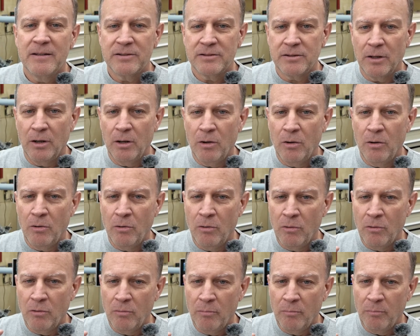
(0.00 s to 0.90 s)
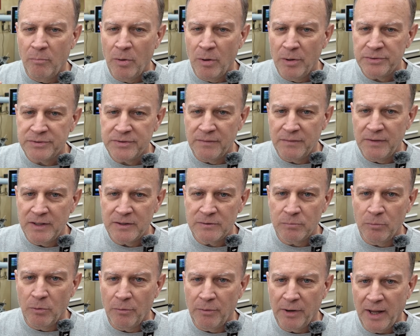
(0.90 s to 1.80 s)
So most of
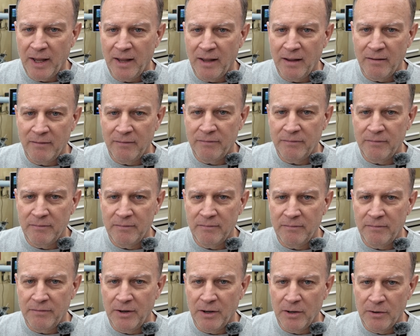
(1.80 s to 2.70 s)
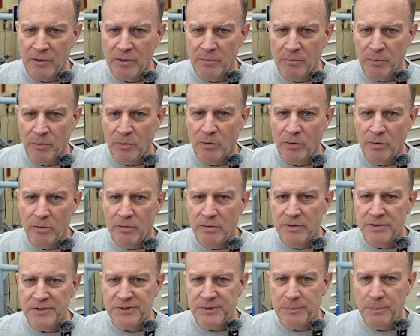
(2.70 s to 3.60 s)
these won't have variable
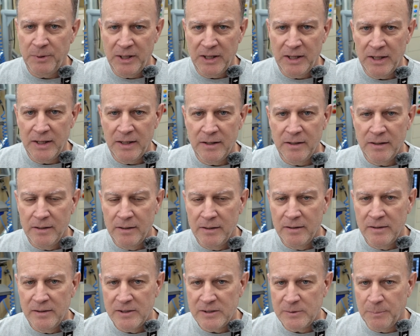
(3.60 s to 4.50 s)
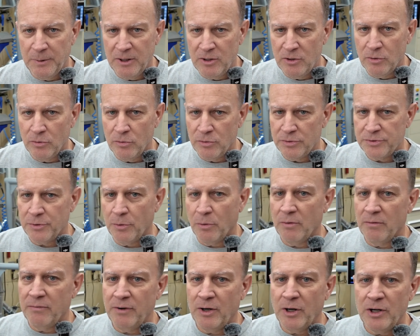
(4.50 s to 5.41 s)
speed spindles
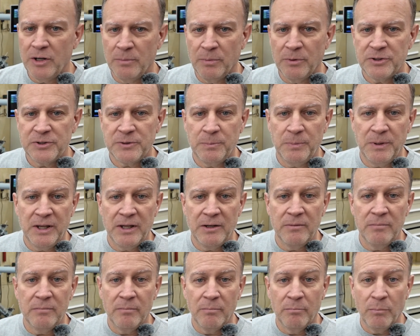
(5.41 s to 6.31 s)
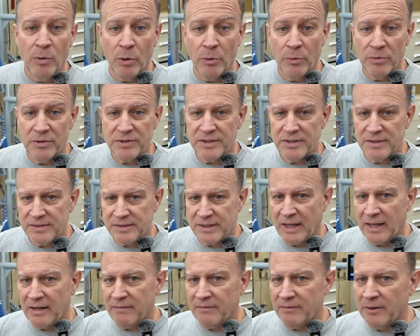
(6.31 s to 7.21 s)
or variable speed motors
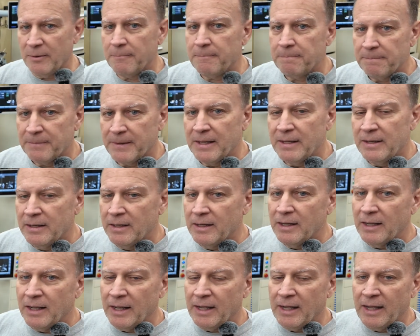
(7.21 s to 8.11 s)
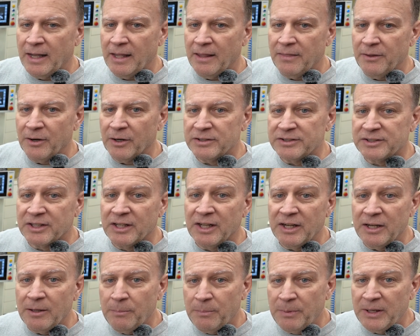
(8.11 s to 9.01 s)
inside of them. There's
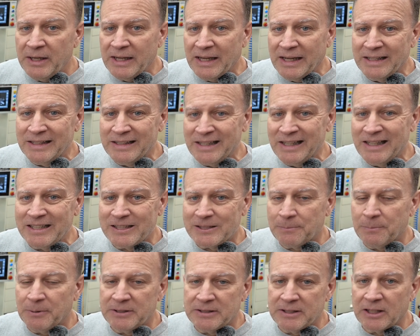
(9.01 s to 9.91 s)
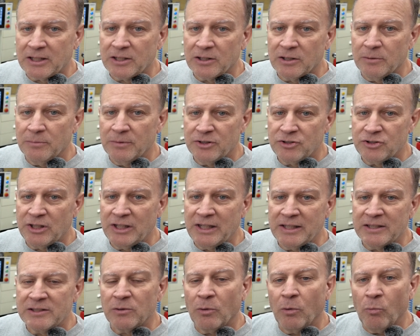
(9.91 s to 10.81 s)
going to be in these particular
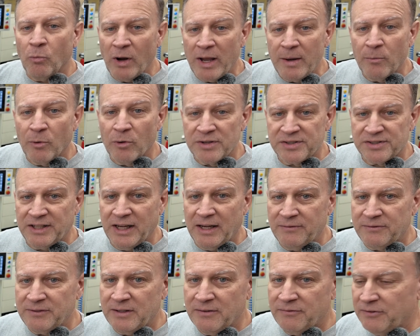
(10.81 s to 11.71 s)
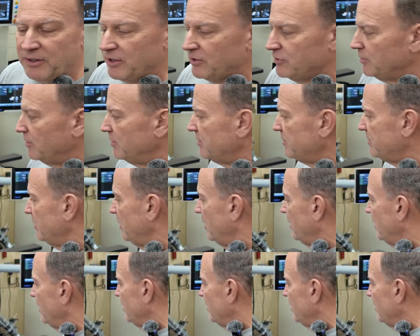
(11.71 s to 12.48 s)
machines way more safety features.